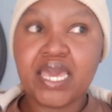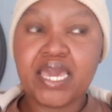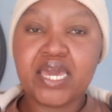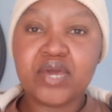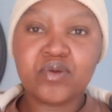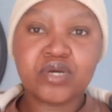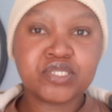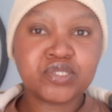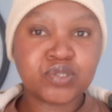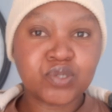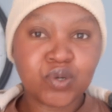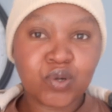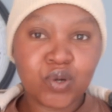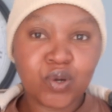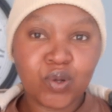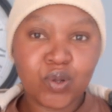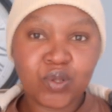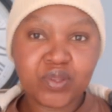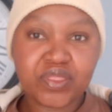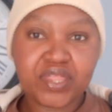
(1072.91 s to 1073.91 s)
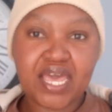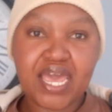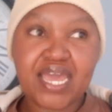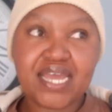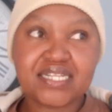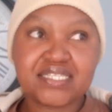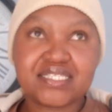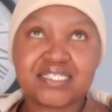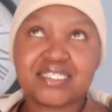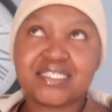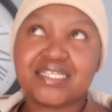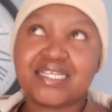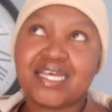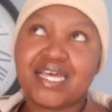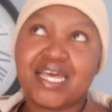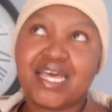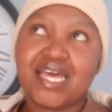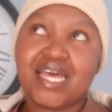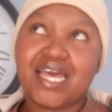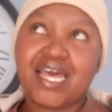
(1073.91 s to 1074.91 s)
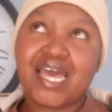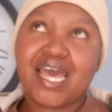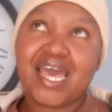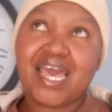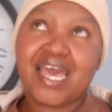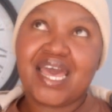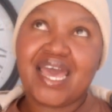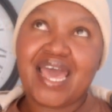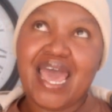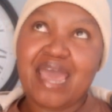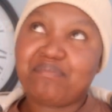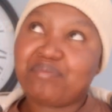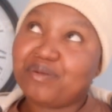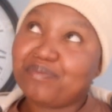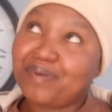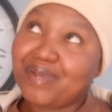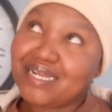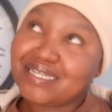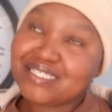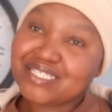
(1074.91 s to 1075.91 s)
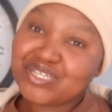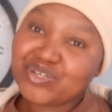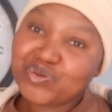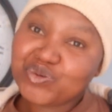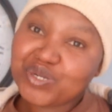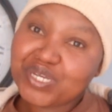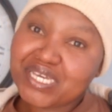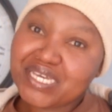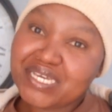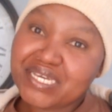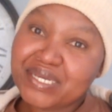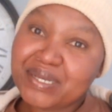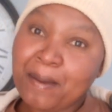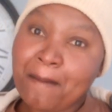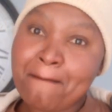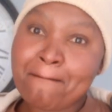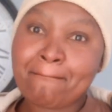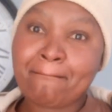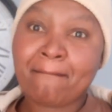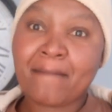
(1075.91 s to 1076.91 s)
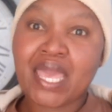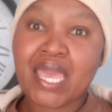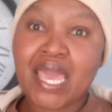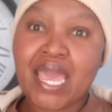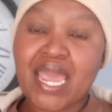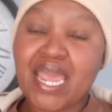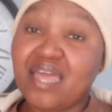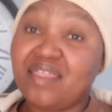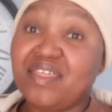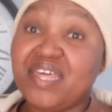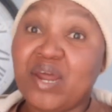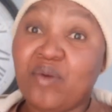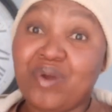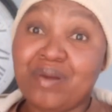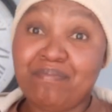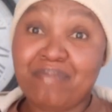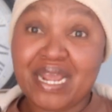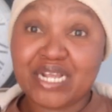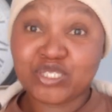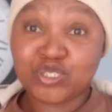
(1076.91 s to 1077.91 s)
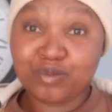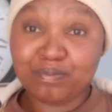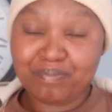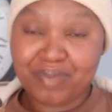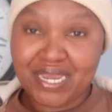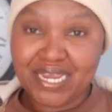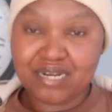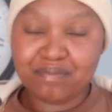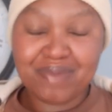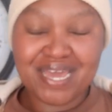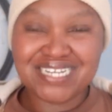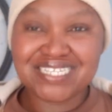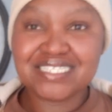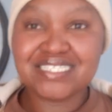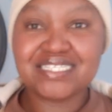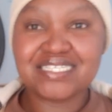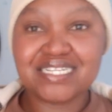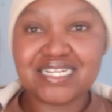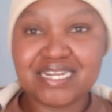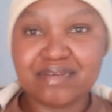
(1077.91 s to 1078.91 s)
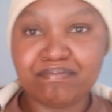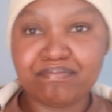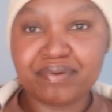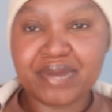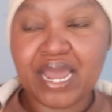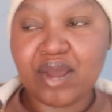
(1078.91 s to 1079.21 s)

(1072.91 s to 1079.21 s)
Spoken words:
It was so cold that I prepared Siri and then I went back to bed, but I didn't sleep.